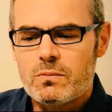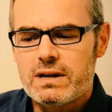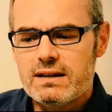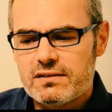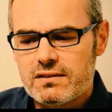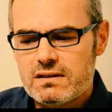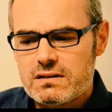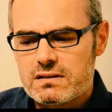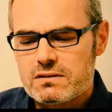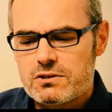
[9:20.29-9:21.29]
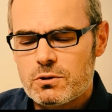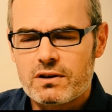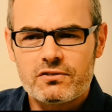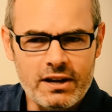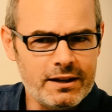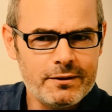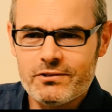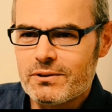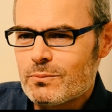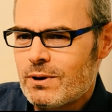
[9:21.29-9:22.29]
We listened to
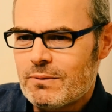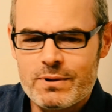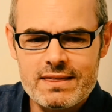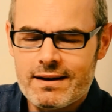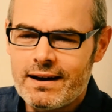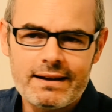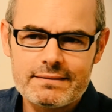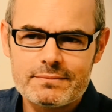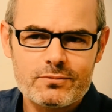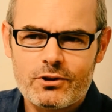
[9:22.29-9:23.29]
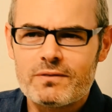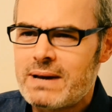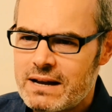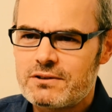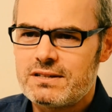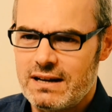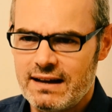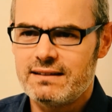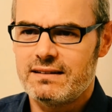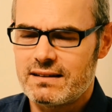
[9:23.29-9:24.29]
ourselves and what we thought sort of mattered
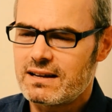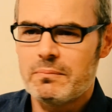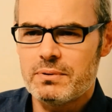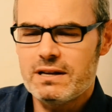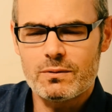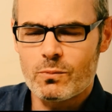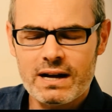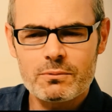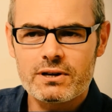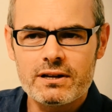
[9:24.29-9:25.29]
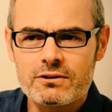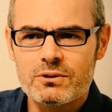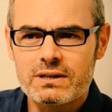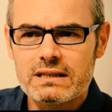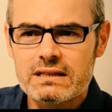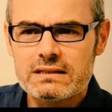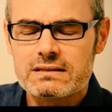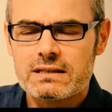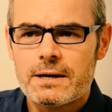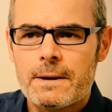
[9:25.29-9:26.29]
to us as a company and why we're here doing
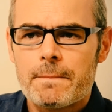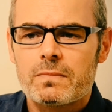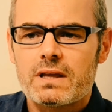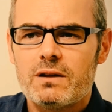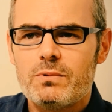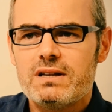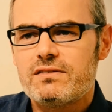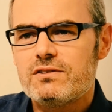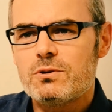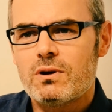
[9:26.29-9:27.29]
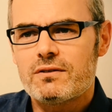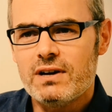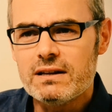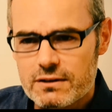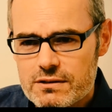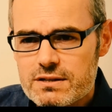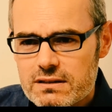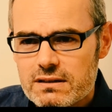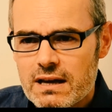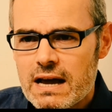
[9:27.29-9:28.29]
this. And we listened to our
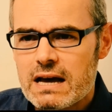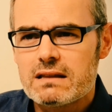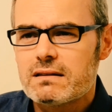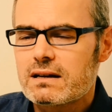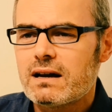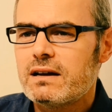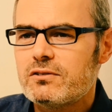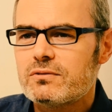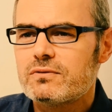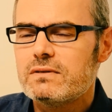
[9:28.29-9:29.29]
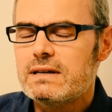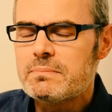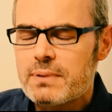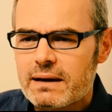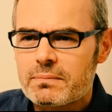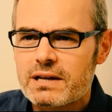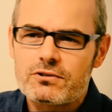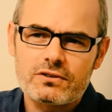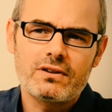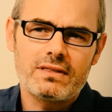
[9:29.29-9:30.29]
funders and the kinds of impact
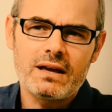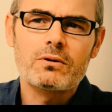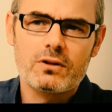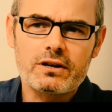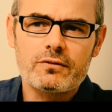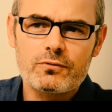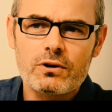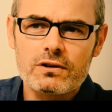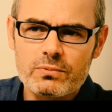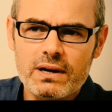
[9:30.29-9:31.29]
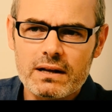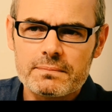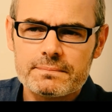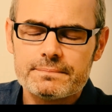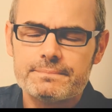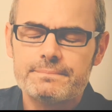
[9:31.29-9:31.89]
metrics that they were looking for as well.